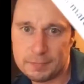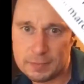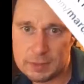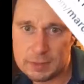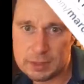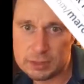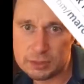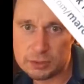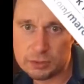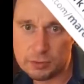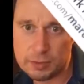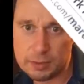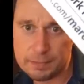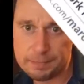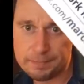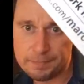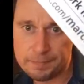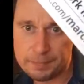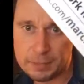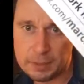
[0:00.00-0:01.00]
Does it show up?
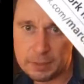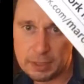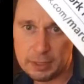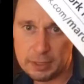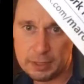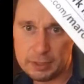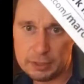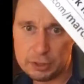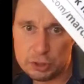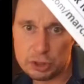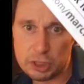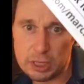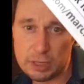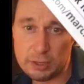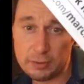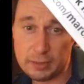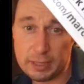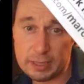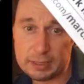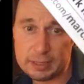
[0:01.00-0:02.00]

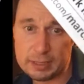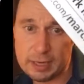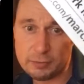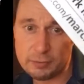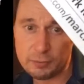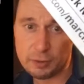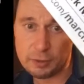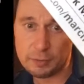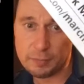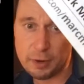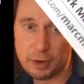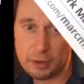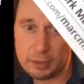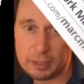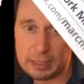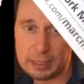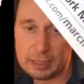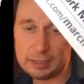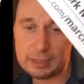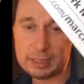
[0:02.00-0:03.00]
Generate
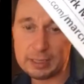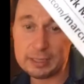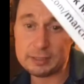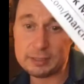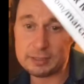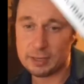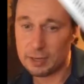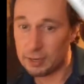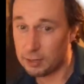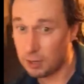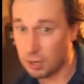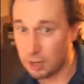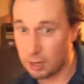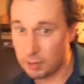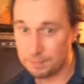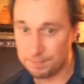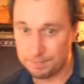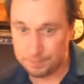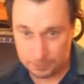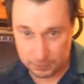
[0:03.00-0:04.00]

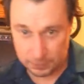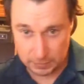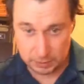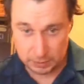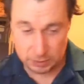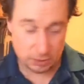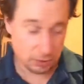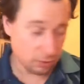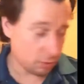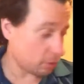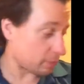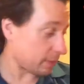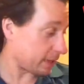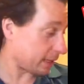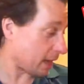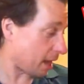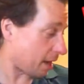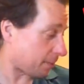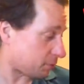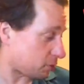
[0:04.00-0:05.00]
networkmarketingleads.com. It's gonna go to my
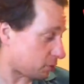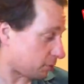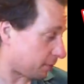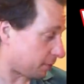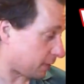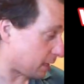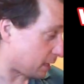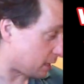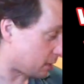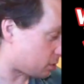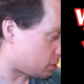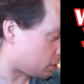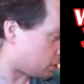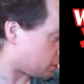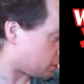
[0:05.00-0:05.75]
capture page.